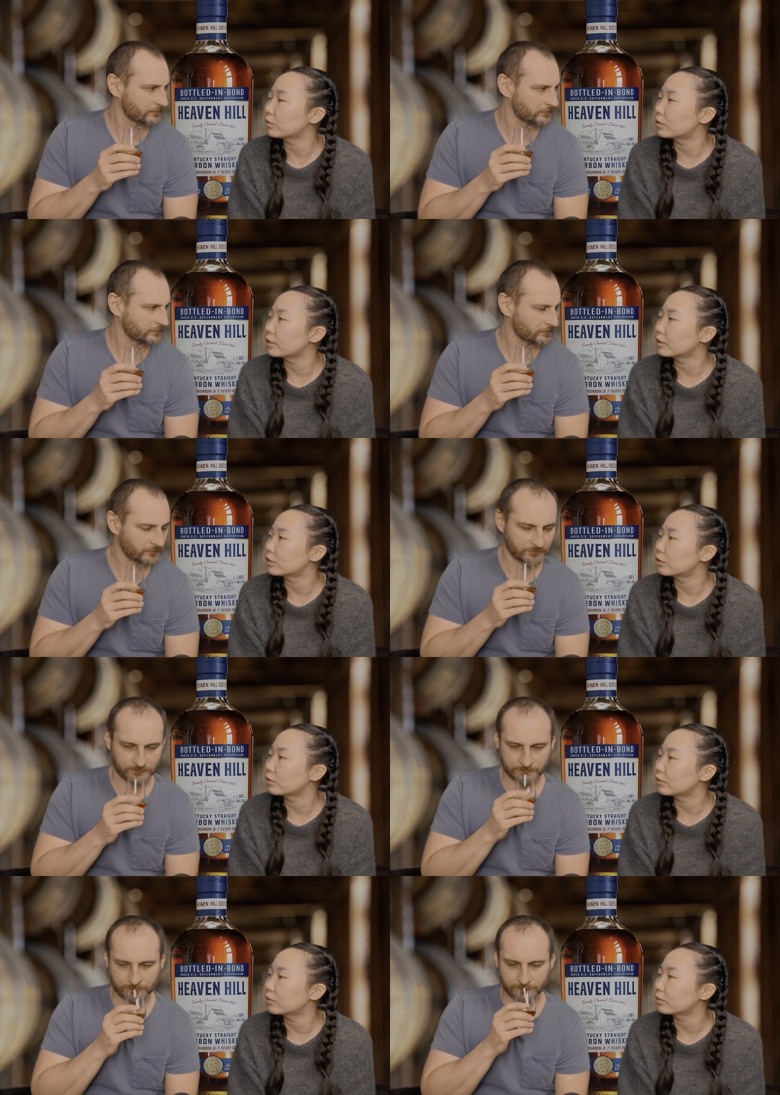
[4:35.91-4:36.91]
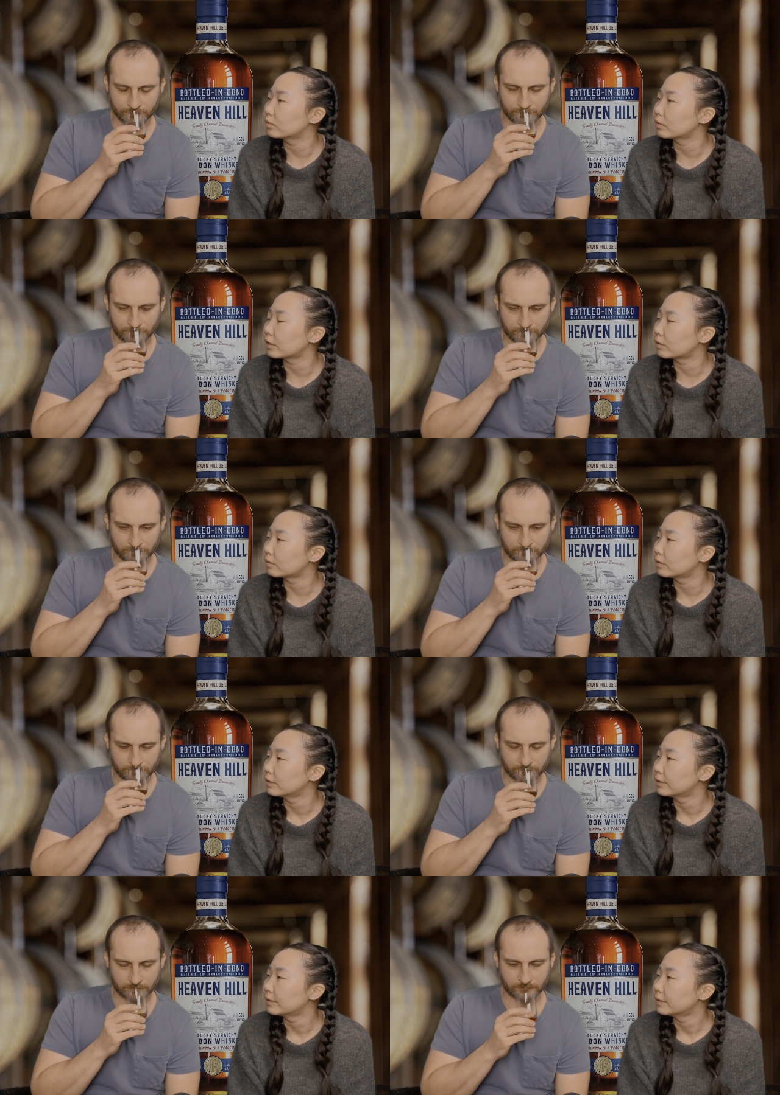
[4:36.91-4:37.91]
Speaker 1: using to like
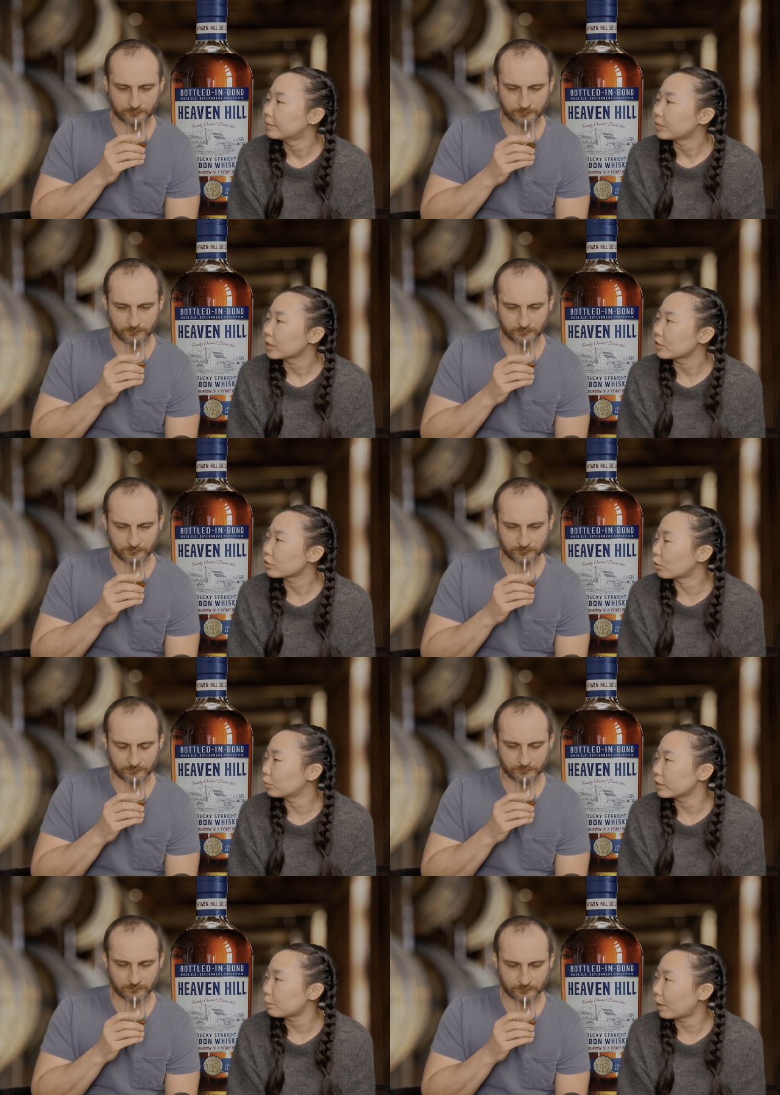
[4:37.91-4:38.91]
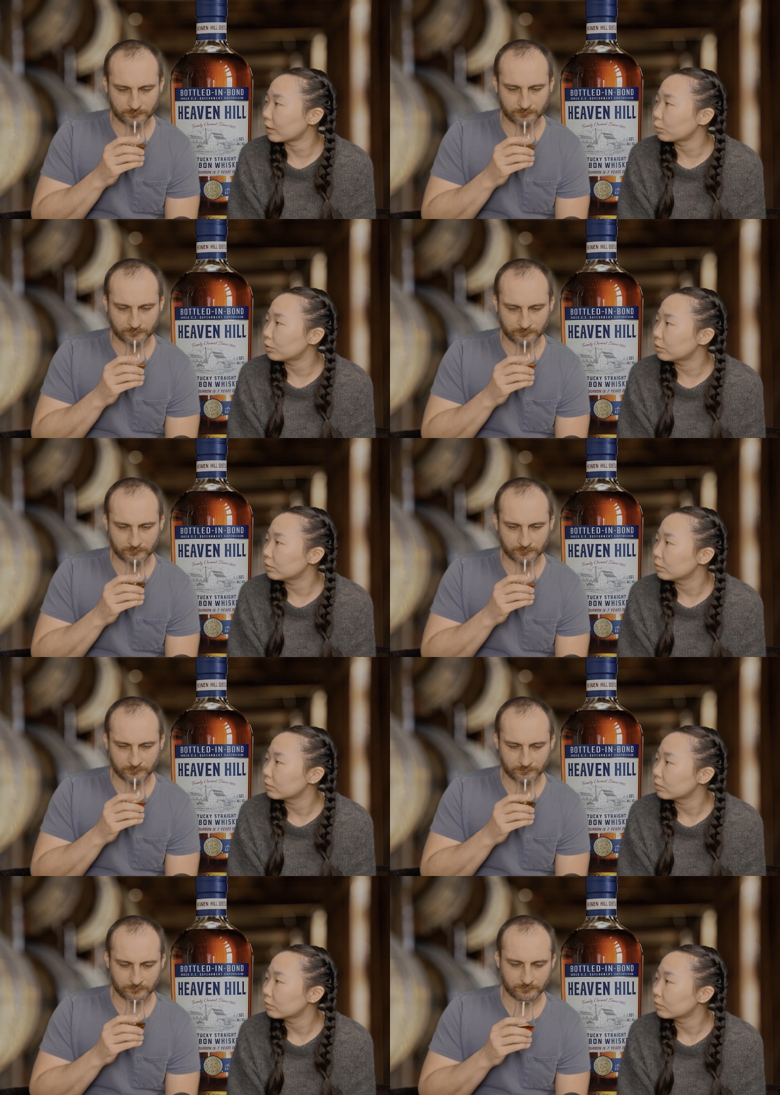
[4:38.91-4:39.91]
it's always pine wood
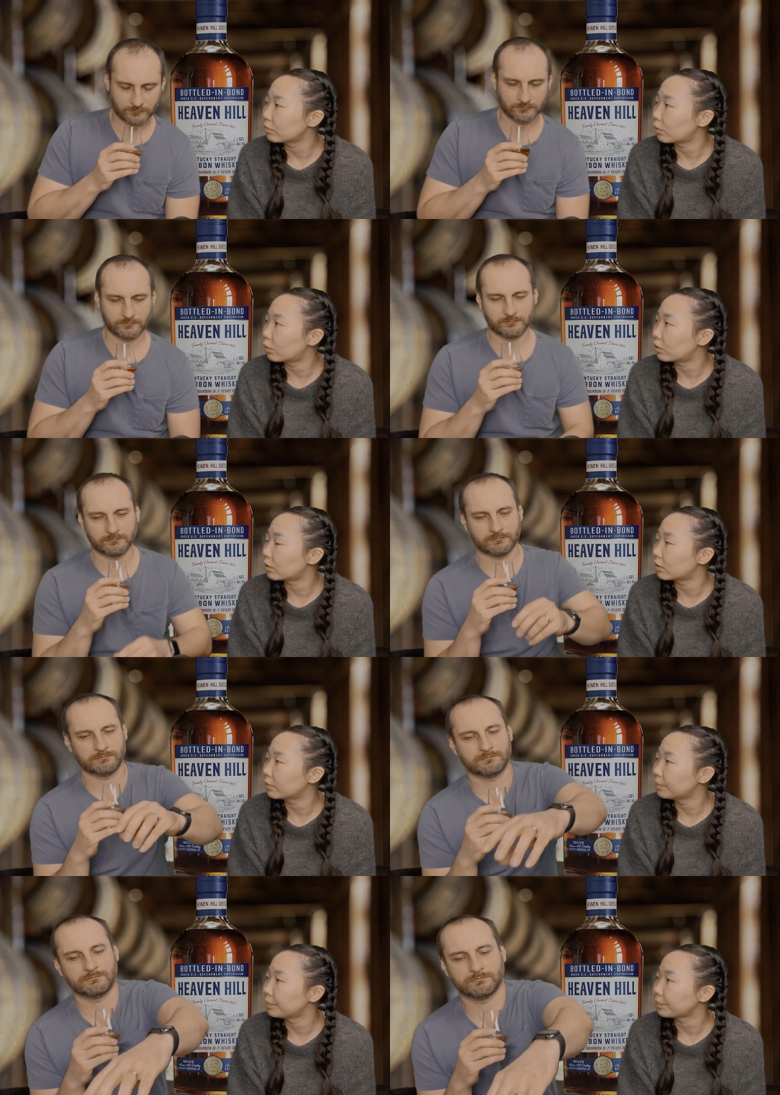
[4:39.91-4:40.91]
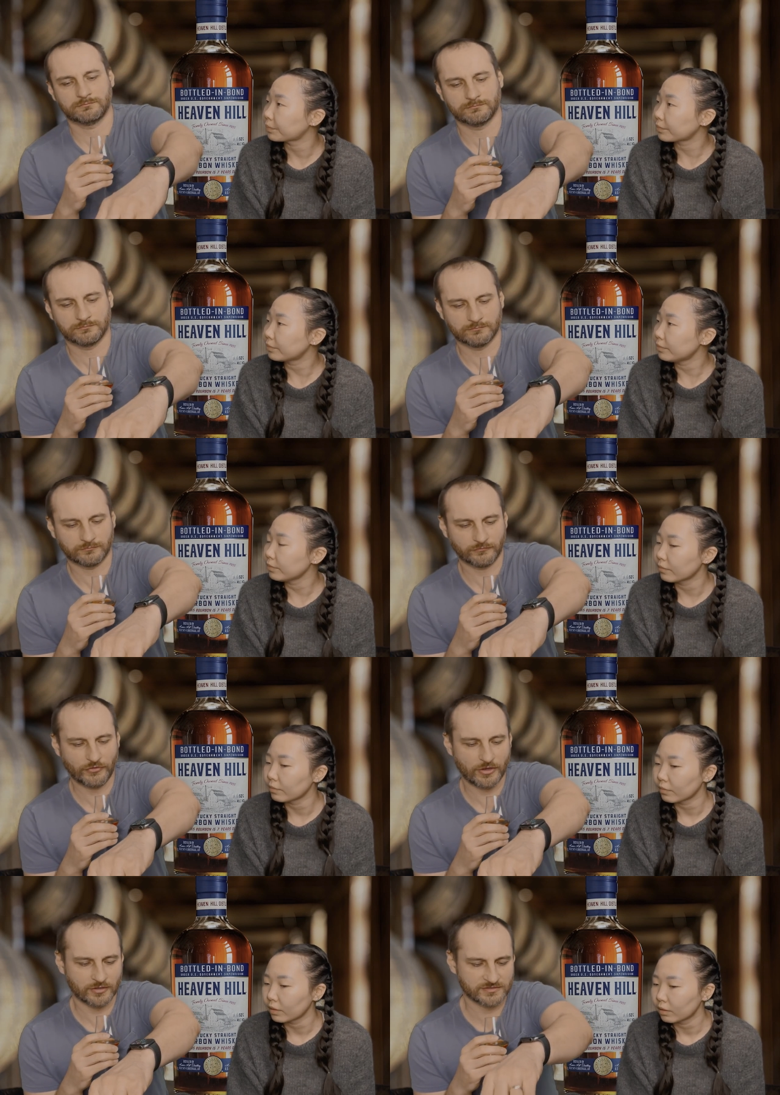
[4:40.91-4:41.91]
for.
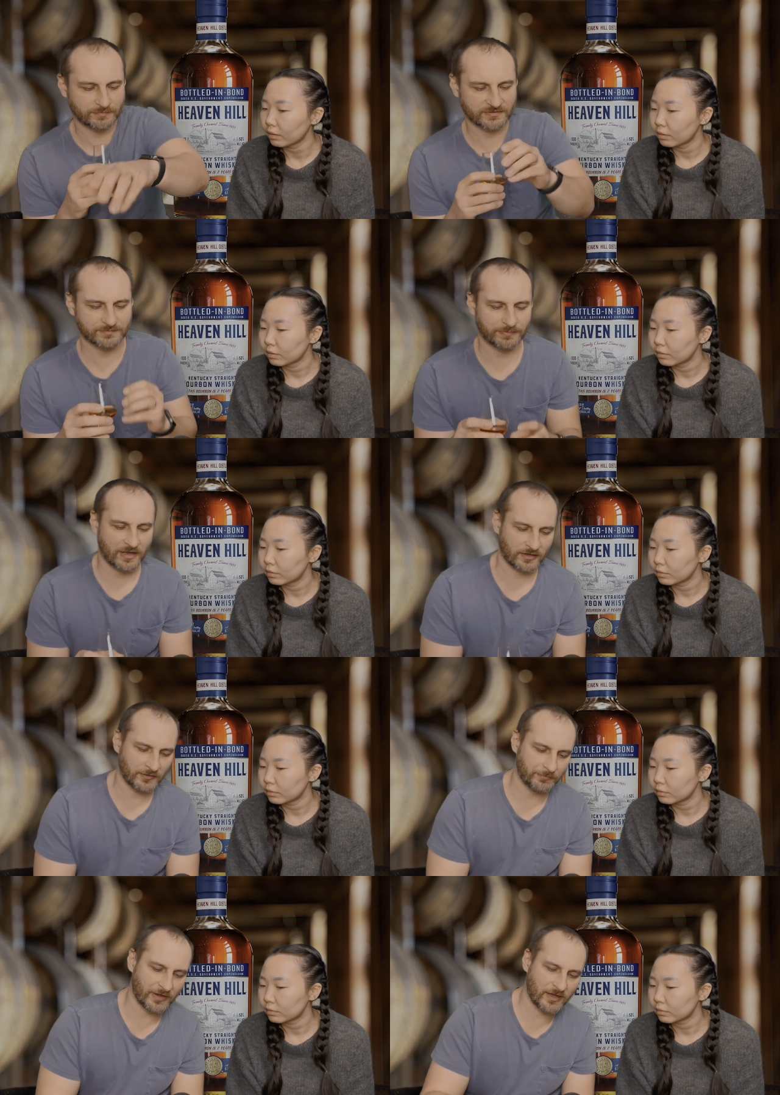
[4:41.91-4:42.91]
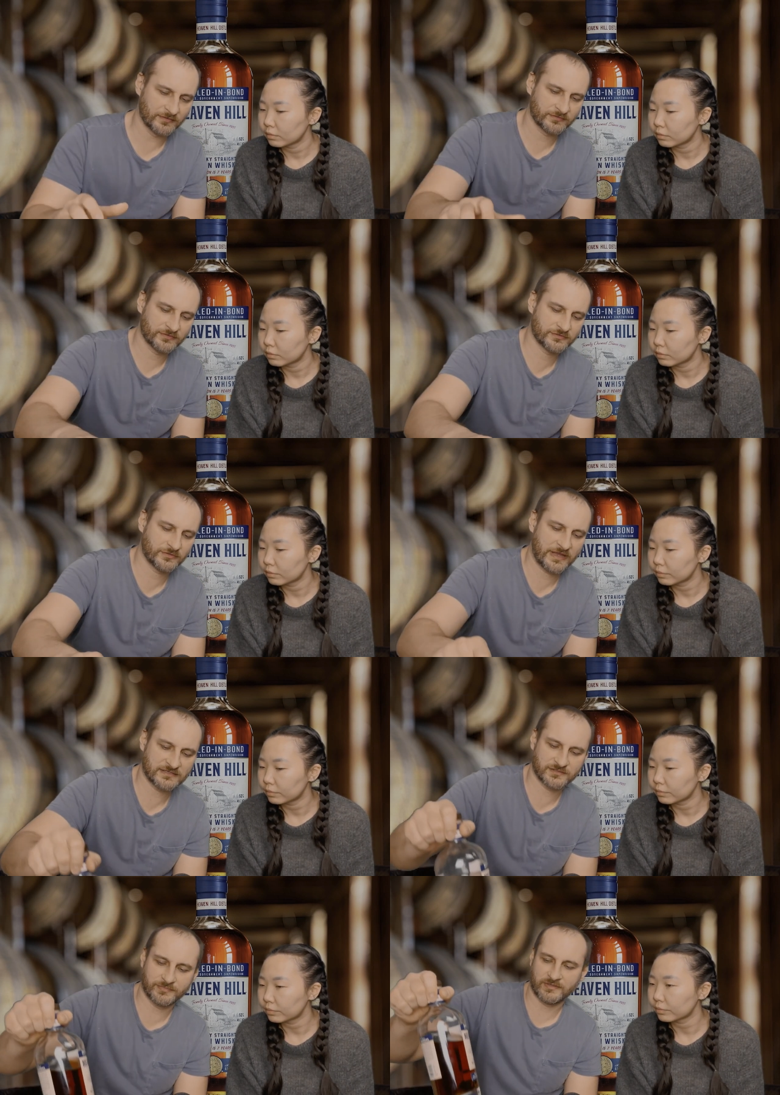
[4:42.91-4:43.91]
Speaker 2: No, it's it's bottle and bond, so it
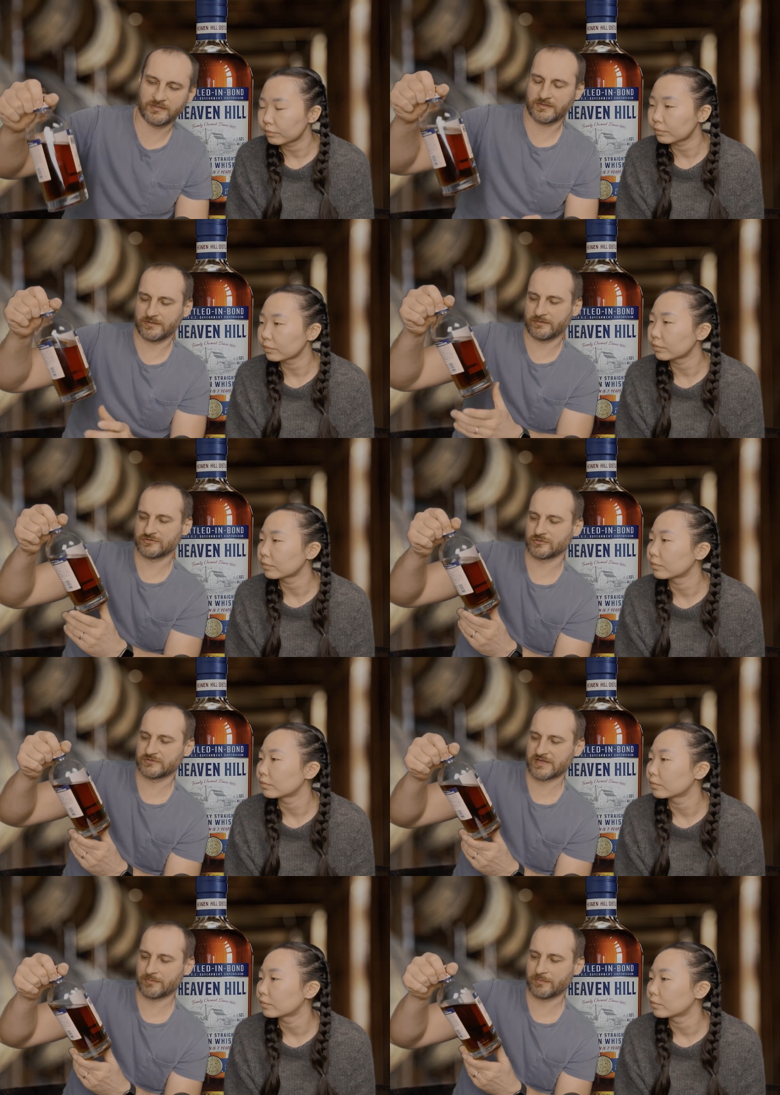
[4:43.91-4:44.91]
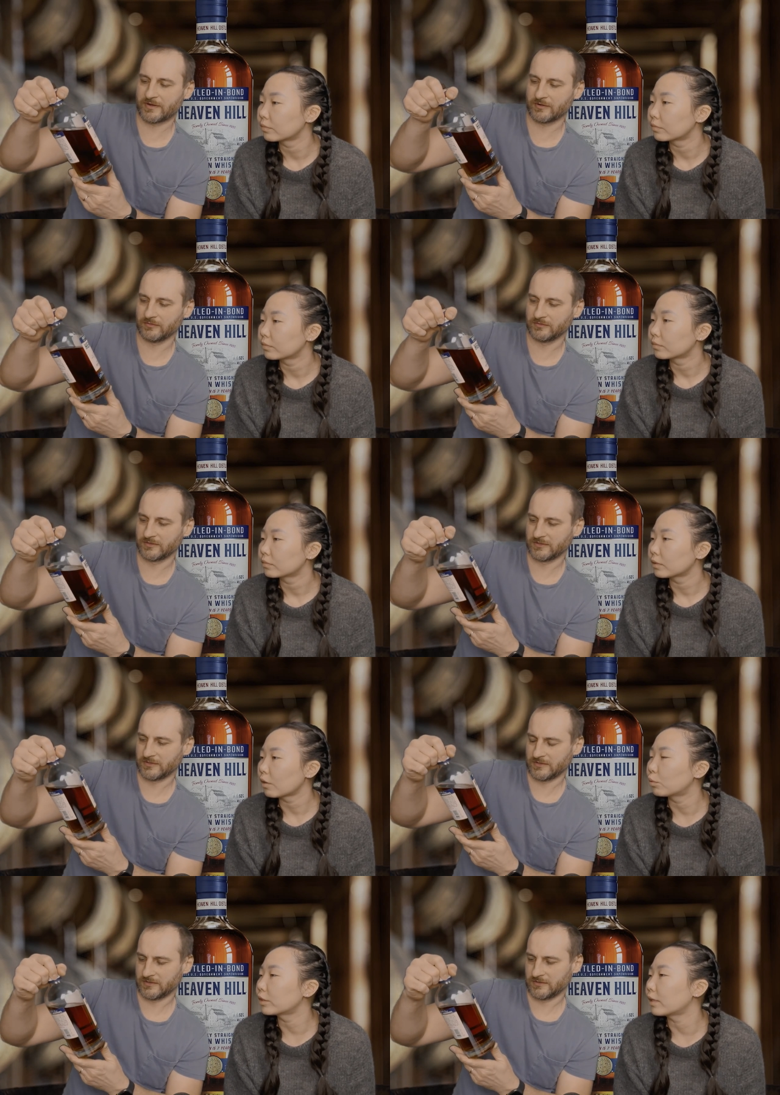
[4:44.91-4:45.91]
has to be uh, a certain type of barrel.
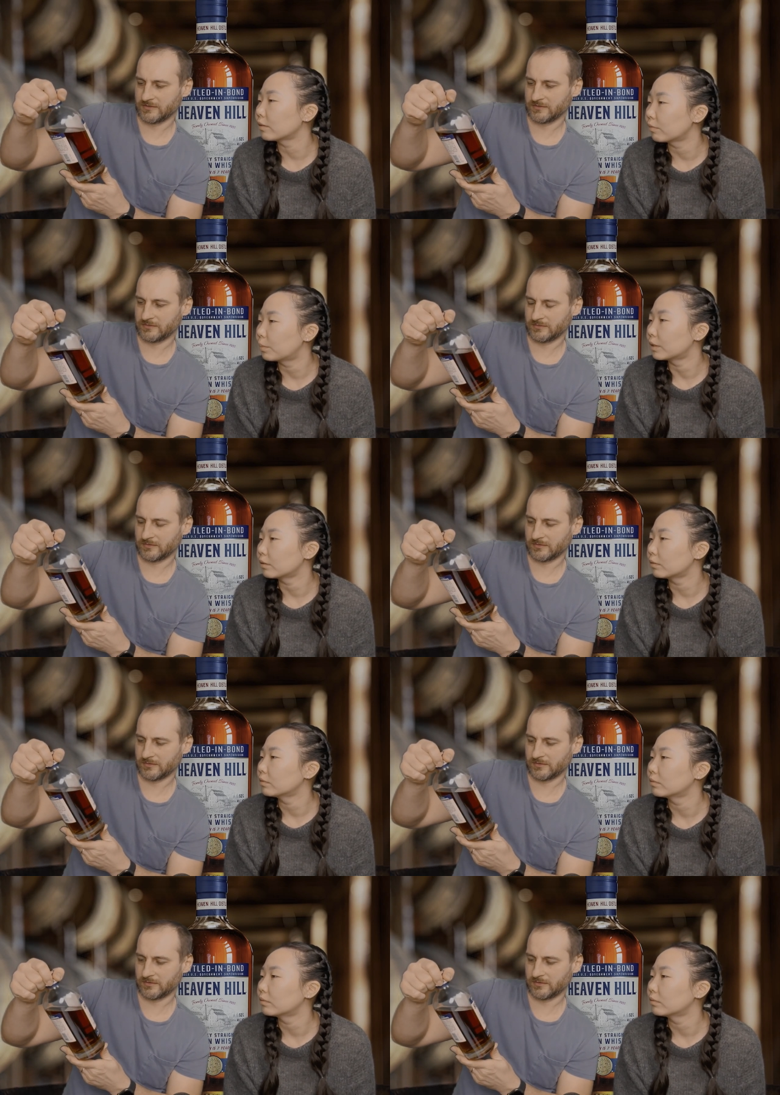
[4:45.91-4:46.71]
Speaker 1: Uh, what kind of barrel?